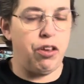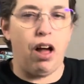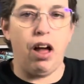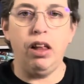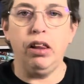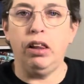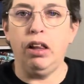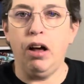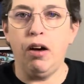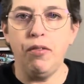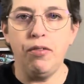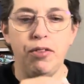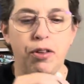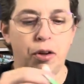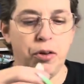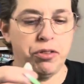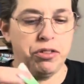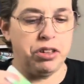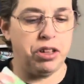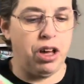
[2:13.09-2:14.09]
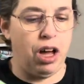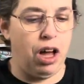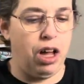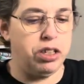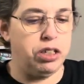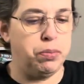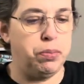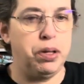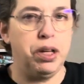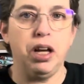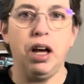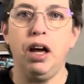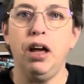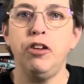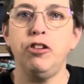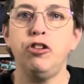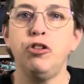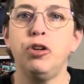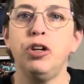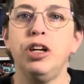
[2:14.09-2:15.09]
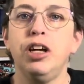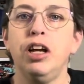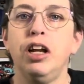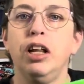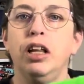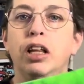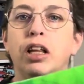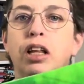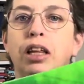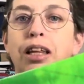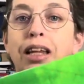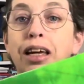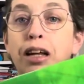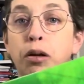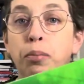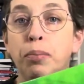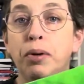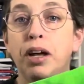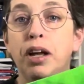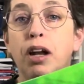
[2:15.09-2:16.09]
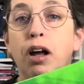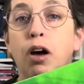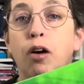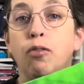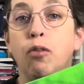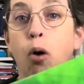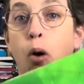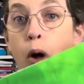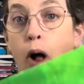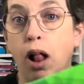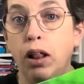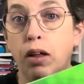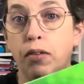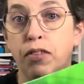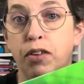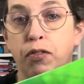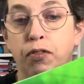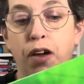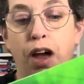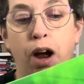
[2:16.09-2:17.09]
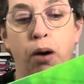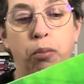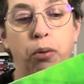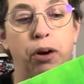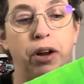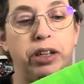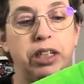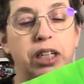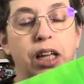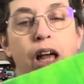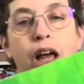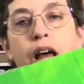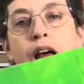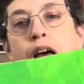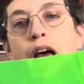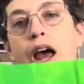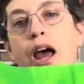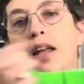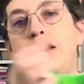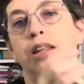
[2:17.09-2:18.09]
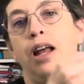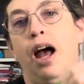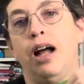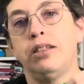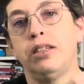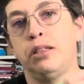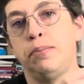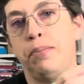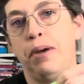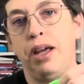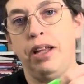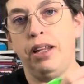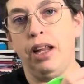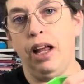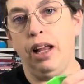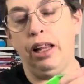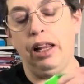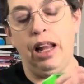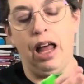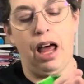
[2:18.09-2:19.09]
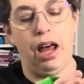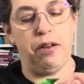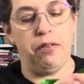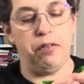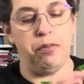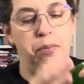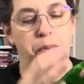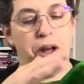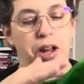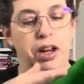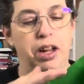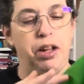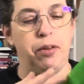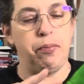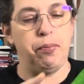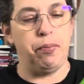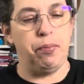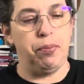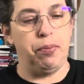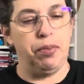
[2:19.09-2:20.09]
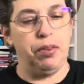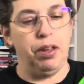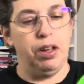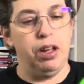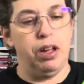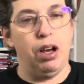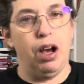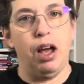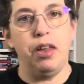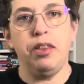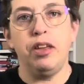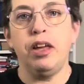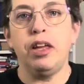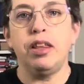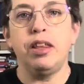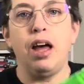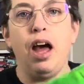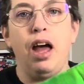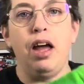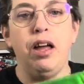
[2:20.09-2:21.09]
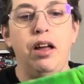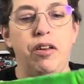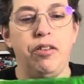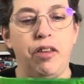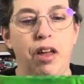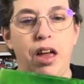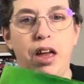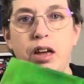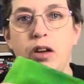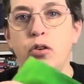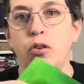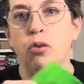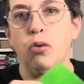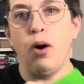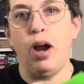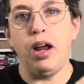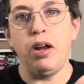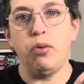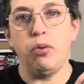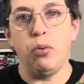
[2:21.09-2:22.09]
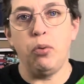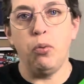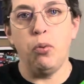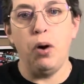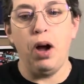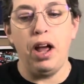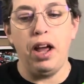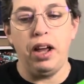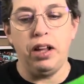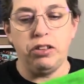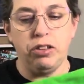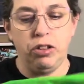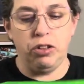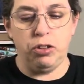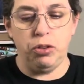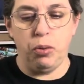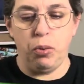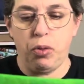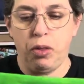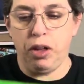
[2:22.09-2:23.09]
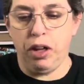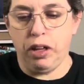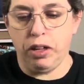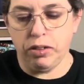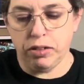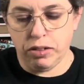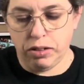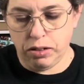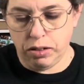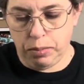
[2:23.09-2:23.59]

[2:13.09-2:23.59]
I love those cuts because you can get a little bit of all of the fabrics and not spend a lot of money. I think that is a great way to do things.